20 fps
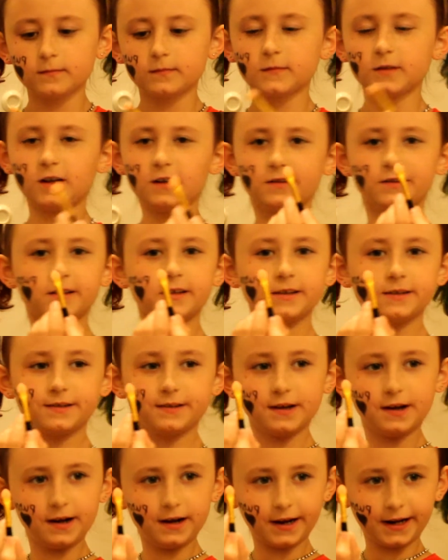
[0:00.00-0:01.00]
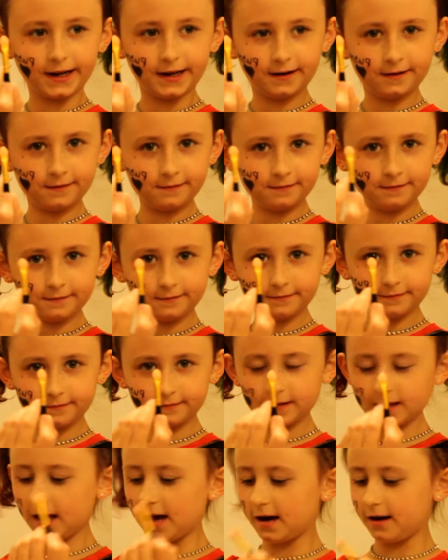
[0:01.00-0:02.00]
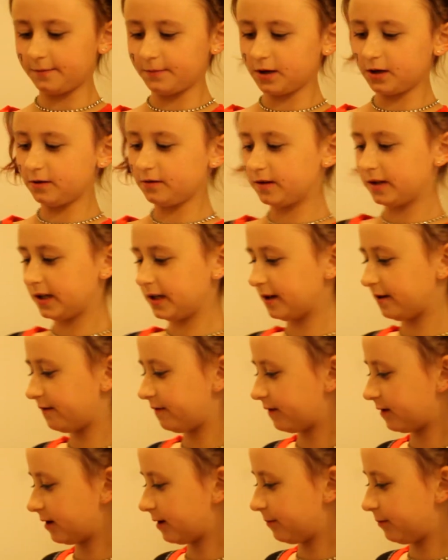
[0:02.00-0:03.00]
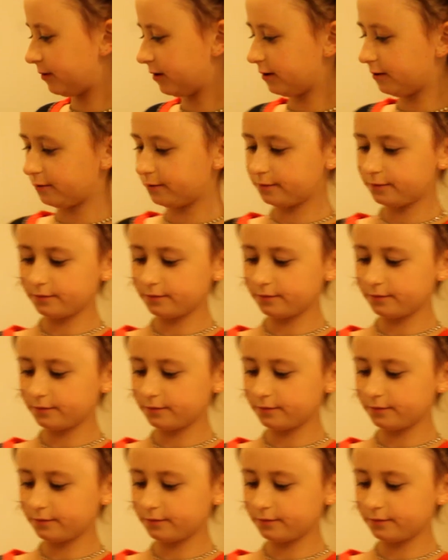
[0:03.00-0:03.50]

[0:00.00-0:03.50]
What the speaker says: So on this side, I'll be using it for the blue.